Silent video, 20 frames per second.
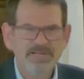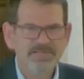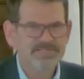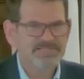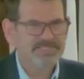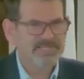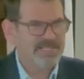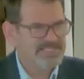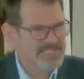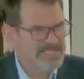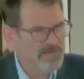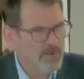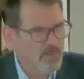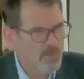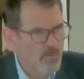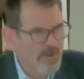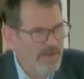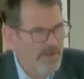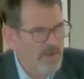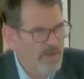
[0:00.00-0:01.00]
it's in a
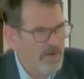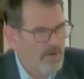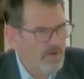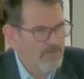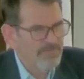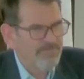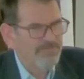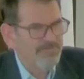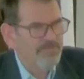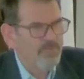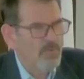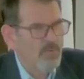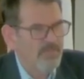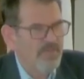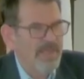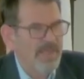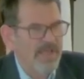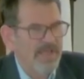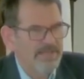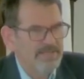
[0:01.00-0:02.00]
weird
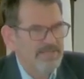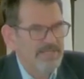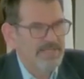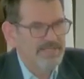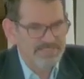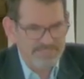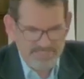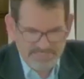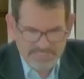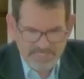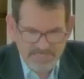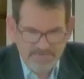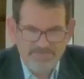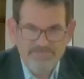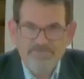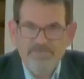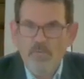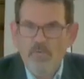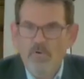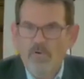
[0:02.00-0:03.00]
format. It's in a
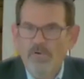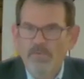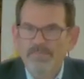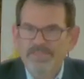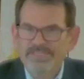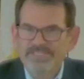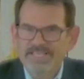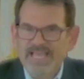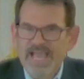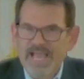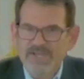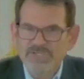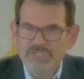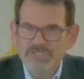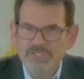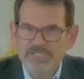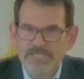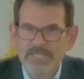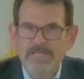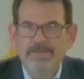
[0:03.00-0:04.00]
form that's
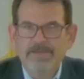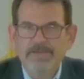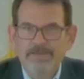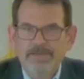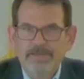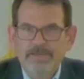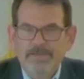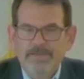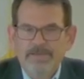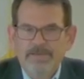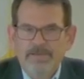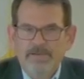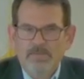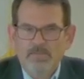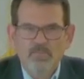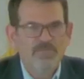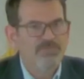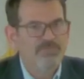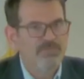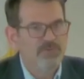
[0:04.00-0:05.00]
actually
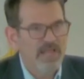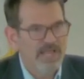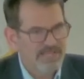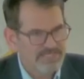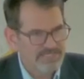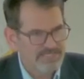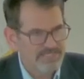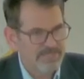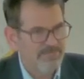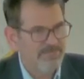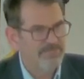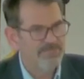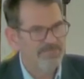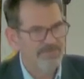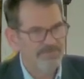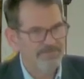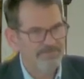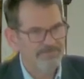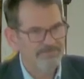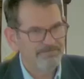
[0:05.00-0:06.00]
reflexive.
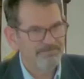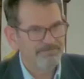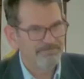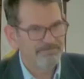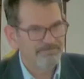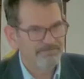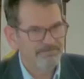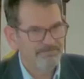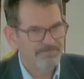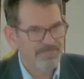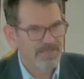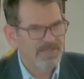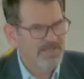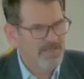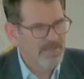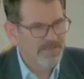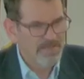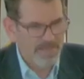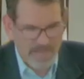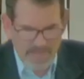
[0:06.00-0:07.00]

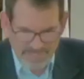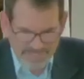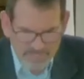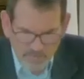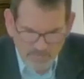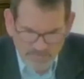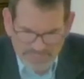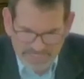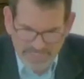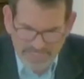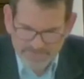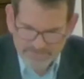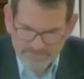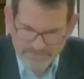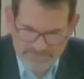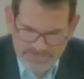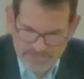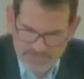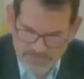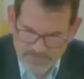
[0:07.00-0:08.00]
I don't want to get
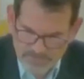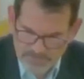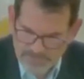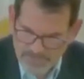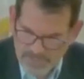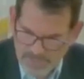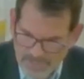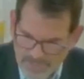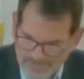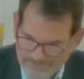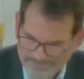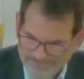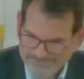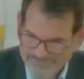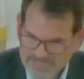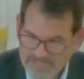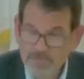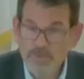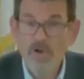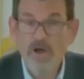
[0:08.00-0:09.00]
too
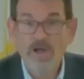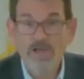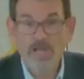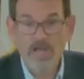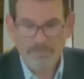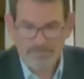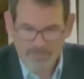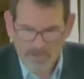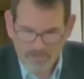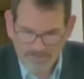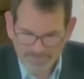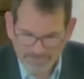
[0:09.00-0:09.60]
hung up on